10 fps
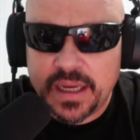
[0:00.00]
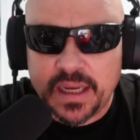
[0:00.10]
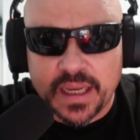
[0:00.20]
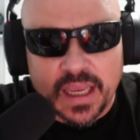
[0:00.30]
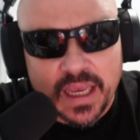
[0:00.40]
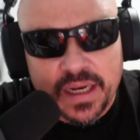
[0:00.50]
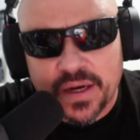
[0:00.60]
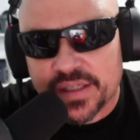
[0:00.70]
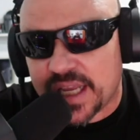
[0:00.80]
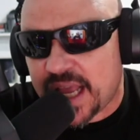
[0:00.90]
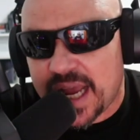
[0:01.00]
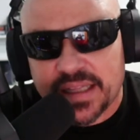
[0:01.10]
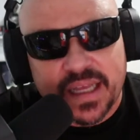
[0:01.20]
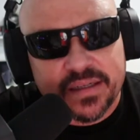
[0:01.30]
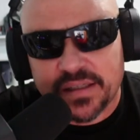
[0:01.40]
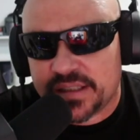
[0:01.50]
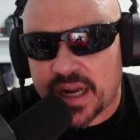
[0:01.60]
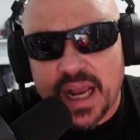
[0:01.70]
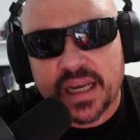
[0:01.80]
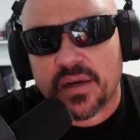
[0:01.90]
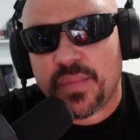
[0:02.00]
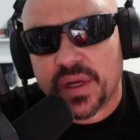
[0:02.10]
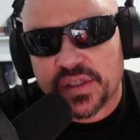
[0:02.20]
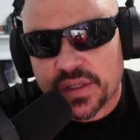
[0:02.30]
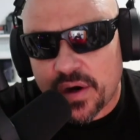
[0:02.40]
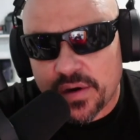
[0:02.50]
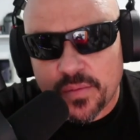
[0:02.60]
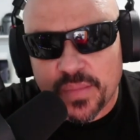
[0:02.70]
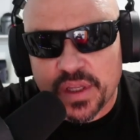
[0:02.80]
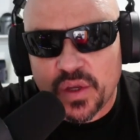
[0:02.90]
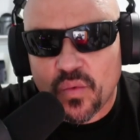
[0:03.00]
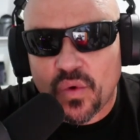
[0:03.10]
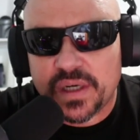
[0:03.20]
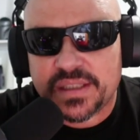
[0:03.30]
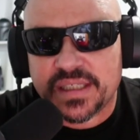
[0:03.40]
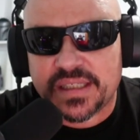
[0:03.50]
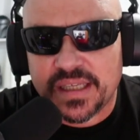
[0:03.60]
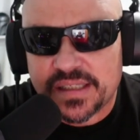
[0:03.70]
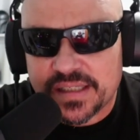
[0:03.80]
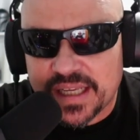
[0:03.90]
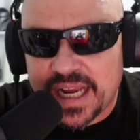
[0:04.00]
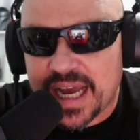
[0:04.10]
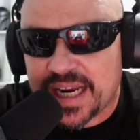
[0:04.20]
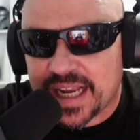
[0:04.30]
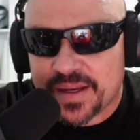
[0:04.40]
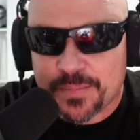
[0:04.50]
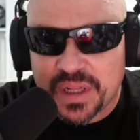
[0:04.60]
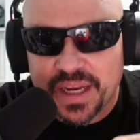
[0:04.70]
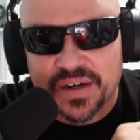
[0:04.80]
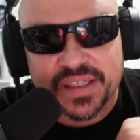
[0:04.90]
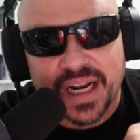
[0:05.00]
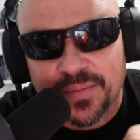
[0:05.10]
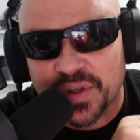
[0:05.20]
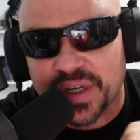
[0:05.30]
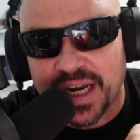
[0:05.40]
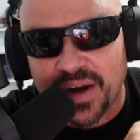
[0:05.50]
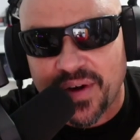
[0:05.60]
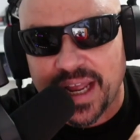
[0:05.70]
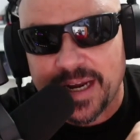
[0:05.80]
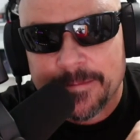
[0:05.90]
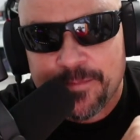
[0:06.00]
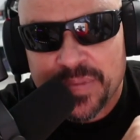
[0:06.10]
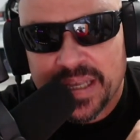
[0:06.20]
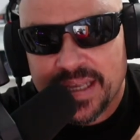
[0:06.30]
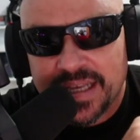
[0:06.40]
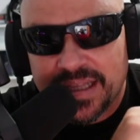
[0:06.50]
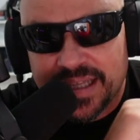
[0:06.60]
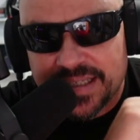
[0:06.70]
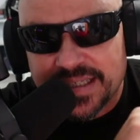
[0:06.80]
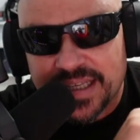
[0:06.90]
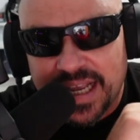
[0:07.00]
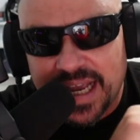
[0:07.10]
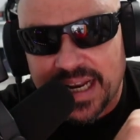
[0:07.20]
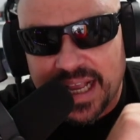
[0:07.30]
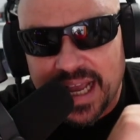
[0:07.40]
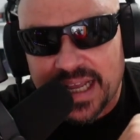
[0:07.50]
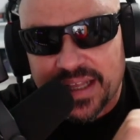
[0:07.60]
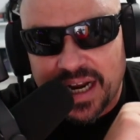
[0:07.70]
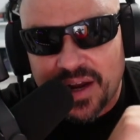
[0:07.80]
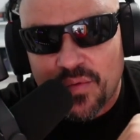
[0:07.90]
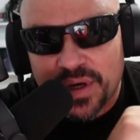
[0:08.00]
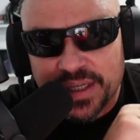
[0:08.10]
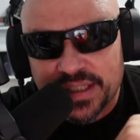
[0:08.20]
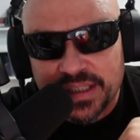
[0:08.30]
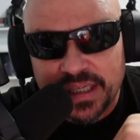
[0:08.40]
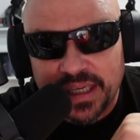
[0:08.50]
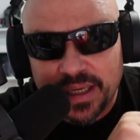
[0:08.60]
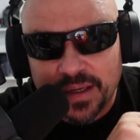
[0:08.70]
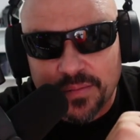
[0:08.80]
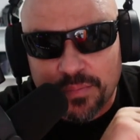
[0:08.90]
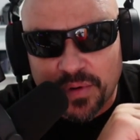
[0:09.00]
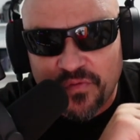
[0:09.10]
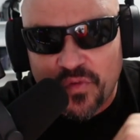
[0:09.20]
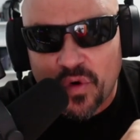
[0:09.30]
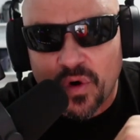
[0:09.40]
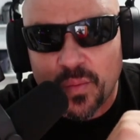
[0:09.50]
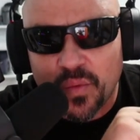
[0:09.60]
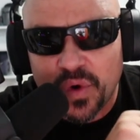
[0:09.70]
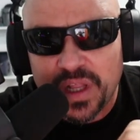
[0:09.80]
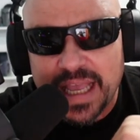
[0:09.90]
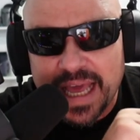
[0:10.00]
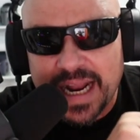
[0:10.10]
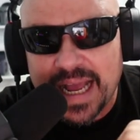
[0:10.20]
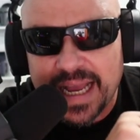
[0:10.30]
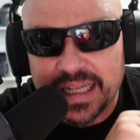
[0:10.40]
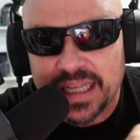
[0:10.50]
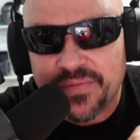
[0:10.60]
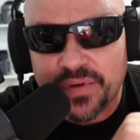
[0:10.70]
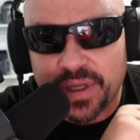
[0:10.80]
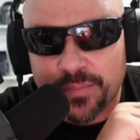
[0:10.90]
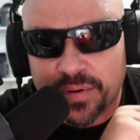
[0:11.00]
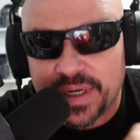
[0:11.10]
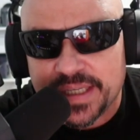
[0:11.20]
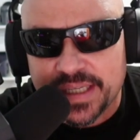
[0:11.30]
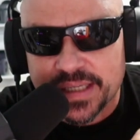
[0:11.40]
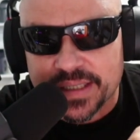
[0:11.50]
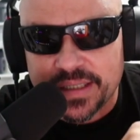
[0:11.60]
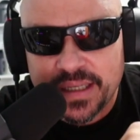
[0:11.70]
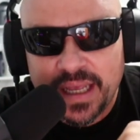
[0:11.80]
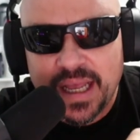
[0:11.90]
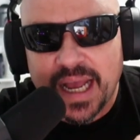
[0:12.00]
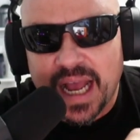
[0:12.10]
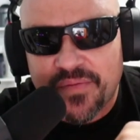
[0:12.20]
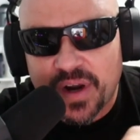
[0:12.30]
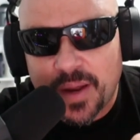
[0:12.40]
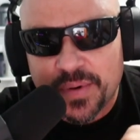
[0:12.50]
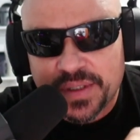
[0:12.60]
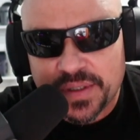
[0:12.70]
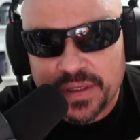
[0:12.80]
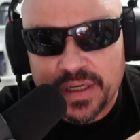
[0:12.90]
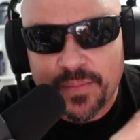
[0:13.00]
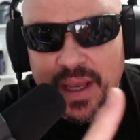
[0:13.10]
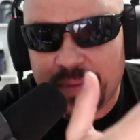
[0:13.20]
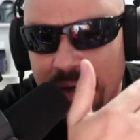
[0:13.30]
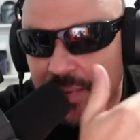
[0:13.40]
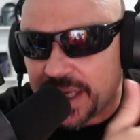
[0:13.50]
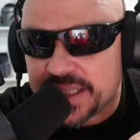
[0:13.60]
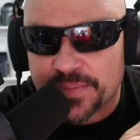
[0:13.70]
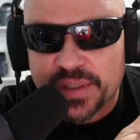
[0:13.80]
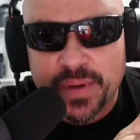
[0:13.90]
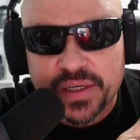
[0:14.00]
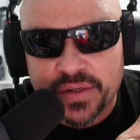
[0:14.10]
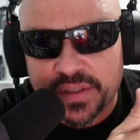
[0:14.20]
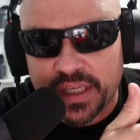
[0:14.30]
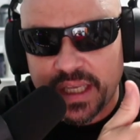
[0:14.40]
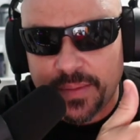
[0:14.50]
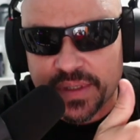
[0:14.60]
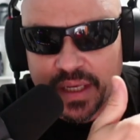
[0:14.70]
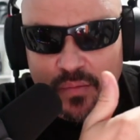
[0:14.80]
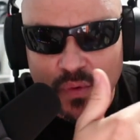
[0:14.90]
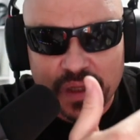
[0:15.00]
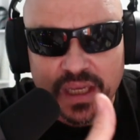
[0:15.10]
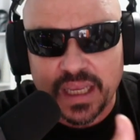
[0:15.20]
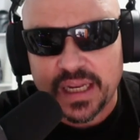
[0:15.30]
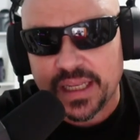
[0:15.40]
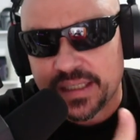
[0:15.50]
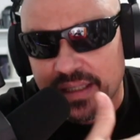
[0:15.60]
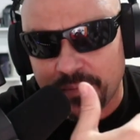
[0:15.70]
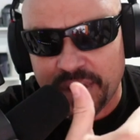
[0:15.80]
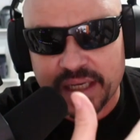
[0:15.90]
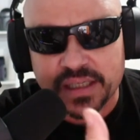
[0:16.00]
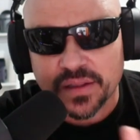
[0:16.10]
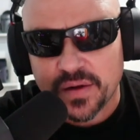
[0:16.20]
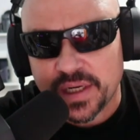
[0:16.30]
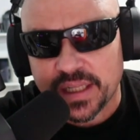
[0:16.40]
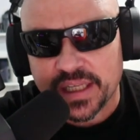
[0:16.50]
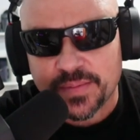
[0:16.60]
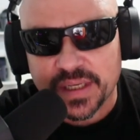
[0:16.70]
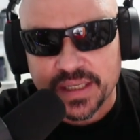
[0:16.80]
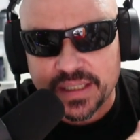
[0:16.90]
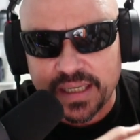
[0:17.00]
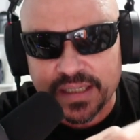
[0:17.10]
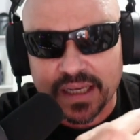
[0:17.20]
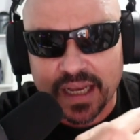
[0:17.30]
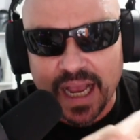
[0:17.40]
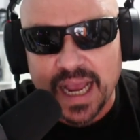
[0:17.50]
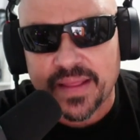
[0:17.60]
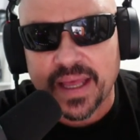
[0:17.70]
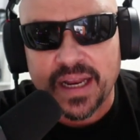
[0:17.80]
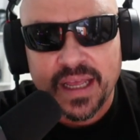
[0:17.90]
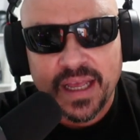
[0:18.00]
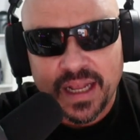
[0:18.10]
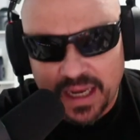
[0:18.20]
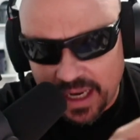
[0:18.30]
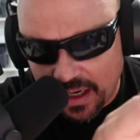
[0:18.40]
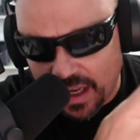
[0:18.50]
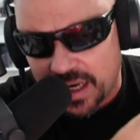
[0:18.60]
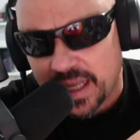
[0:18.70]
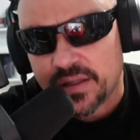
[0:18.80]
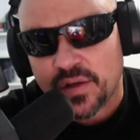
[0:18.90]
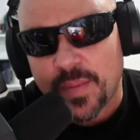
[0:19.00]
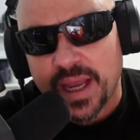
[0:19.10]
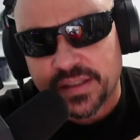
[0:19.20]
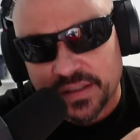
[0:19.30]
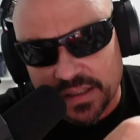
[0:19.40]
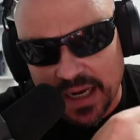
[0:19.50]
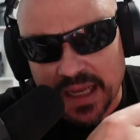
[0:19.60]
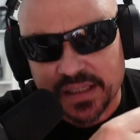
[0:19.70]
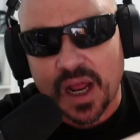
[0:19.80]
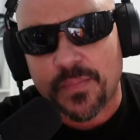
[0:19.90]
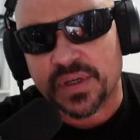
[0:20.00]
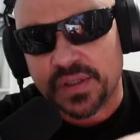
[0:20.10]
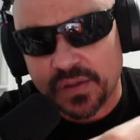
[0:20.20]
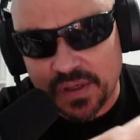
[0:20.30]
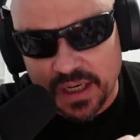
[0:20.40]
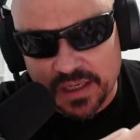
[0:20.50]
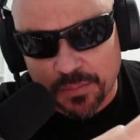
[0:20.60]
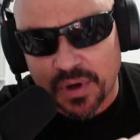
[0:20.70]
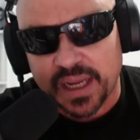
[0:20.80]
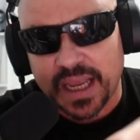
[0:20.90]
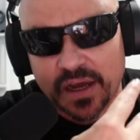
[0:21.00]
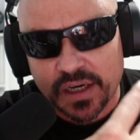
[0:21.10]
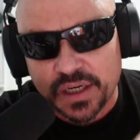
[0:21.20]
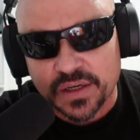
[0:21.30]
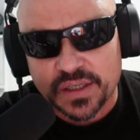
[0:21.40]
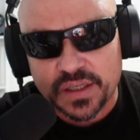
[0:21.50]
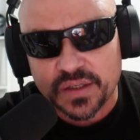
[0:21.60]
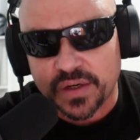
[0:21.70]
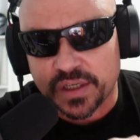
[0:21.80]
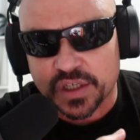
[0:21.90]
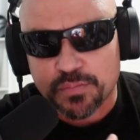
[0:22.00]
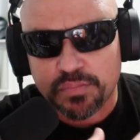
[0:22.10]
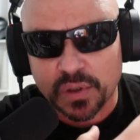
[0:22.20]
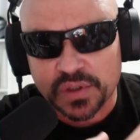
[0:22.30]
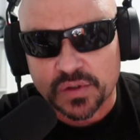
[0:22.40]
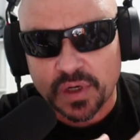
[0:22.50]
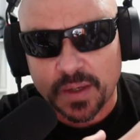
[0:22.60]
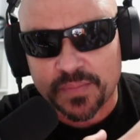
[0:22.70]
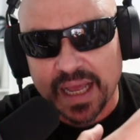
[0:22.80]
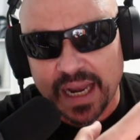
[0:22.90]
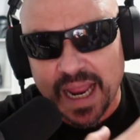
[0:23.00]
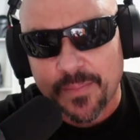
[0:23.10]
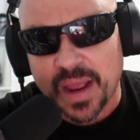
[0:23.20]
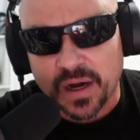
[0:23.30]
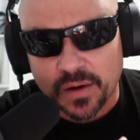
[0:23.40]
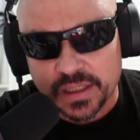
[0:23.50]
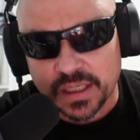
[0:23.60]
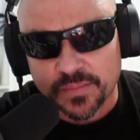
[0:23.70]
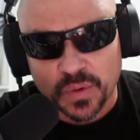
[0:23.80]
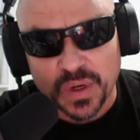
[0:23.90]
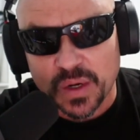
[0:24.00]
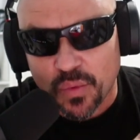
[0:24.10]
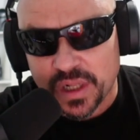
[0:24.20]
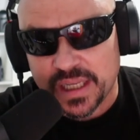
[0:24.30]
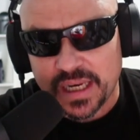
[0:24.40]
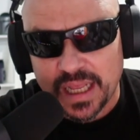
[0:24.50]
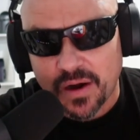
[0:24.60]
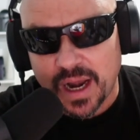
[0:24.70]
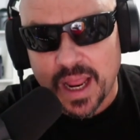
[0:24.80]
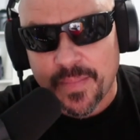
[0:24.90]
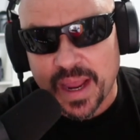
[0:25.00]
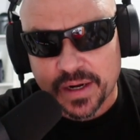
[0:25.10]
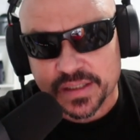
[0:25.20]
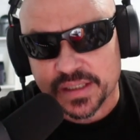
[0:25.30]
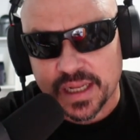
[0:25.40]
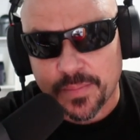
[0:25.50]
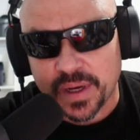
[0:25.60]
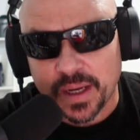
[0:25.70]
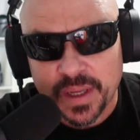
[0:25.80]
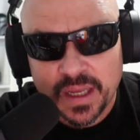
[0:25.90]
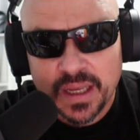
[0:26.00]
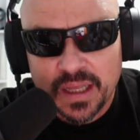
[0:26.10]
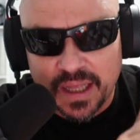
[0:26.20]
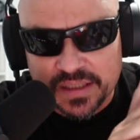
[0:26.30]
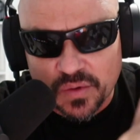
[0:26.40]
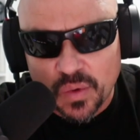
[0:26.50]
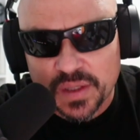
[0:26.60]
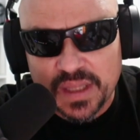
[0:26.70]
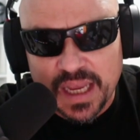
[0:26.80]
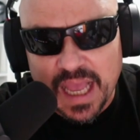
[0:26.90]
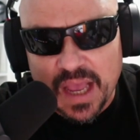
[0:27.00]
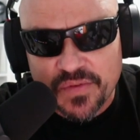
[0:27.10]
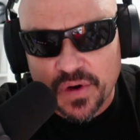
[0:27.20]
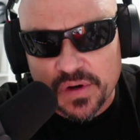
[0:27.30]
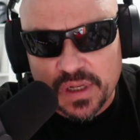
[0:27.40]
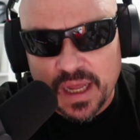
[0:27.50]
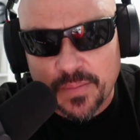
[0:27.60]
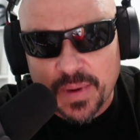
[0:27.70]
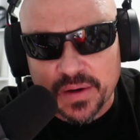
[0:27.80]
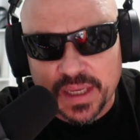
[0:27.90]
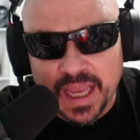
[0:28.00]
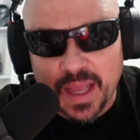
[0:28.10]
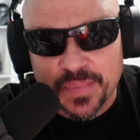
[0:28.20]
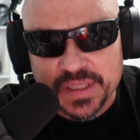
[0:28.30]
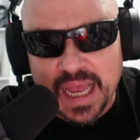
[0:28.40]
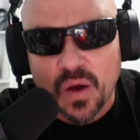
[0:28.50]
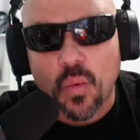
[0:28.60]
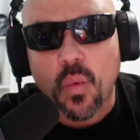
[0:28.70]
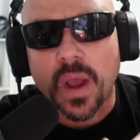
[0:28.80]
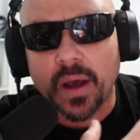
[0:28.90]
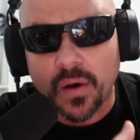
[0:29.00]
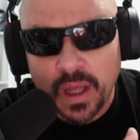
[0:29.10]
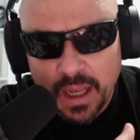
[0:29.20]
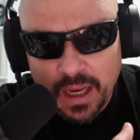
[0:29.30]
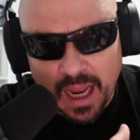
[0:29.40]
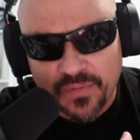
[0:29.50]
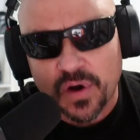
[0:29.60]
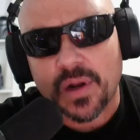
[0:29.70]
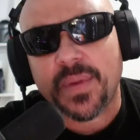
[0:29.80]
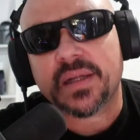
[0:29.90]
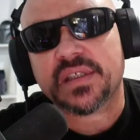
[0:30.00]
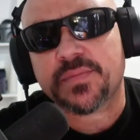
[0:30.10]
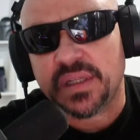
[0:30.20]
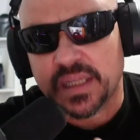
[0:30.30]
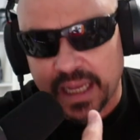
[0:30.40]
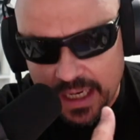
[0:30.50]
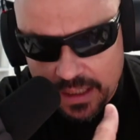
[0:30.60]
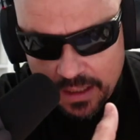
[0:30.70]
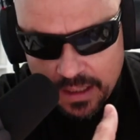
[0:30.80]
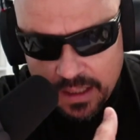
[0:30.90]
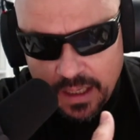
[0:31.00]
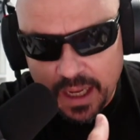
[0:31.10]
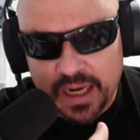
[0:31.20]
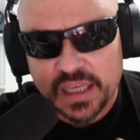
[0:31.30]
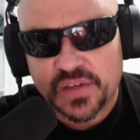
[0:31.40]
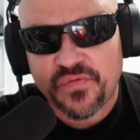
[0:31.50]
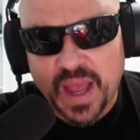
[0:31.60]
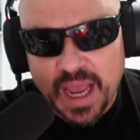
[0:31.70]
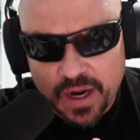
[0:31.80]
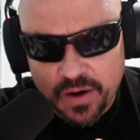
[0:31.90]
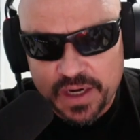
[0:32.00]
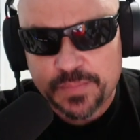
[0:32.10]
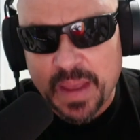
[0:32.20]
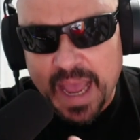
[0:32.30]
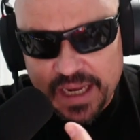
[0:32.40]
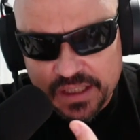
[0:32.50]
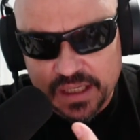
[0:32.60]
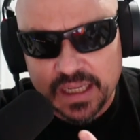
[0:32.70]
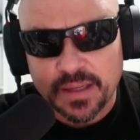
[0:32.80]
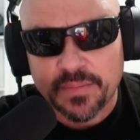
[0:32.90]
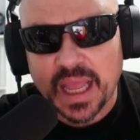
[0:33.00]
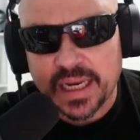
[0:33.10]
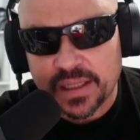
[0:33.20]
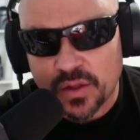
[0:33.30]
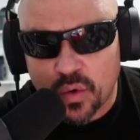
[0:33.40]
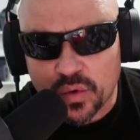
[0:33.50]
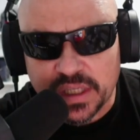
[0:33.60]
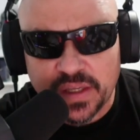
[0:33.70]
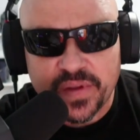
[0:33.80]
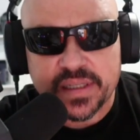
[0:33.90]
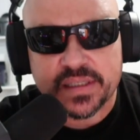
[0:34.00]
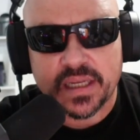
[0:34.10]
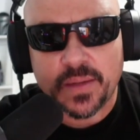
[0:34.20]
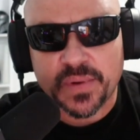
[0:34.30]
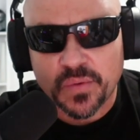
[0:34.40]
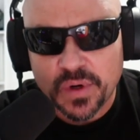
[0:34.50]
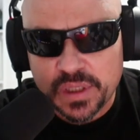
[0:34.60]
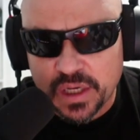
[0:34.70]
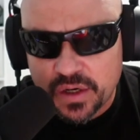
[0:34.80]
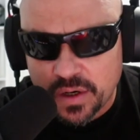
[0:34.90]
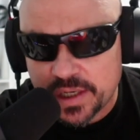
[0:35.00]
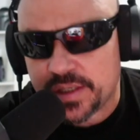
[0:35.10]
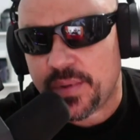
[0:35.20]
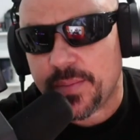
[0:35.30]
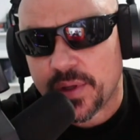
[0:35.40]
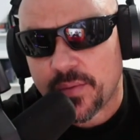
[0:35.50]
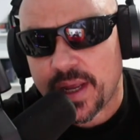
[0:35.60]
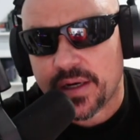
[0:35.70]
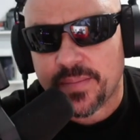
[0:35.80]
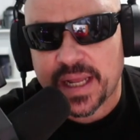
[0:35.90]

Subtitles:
Again, here's a guy that is not going to be a starter, but you want to. This is the kind of players that I'm looking at, right? This is the kind of guy that I want to see perform really at a high level in preseason, have an opportunity maybe to play some special teams and really get into the mix and learning this, because he's a guy that, like a lot like Luke Masterson, has an opportunity to break out in year two and just bolster up that linebacker team. We really need our linebackers to step up. That's the one thing I haven't heard a lot about in camp, is how well. I've heard about Spillane and his fire and his passion and him lining the whole defense up and really encouraging people around him.